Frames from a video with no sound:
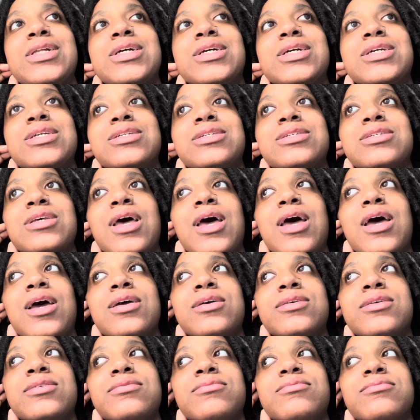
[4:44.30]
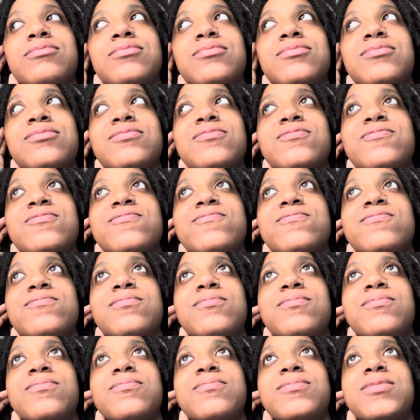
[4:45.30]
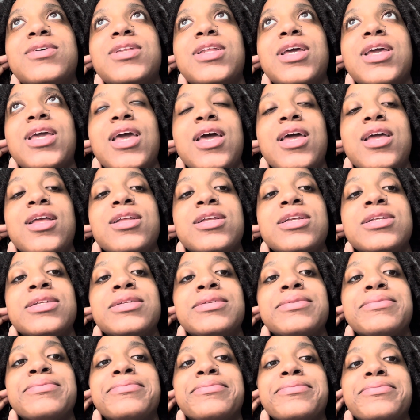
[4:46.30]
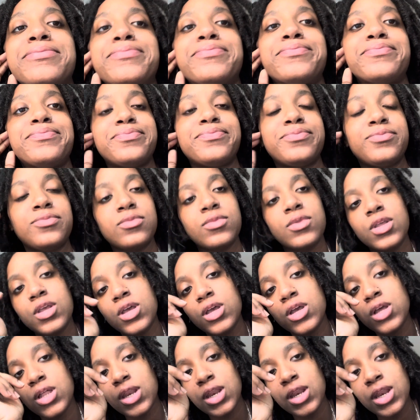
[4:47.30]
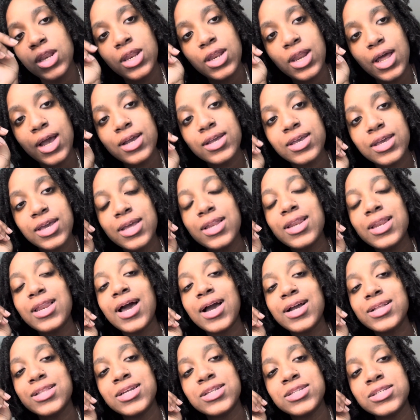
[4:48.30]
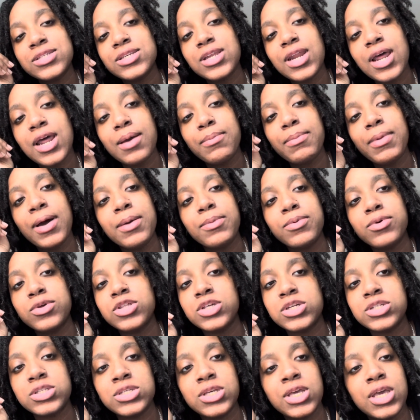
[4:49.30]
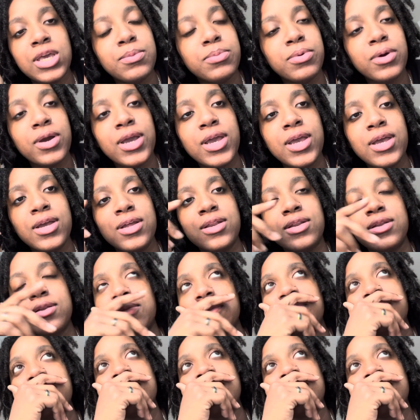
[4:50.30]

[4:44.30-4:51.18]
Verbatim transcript: is sad. But again, lock get locked into that Bible and just keep praying.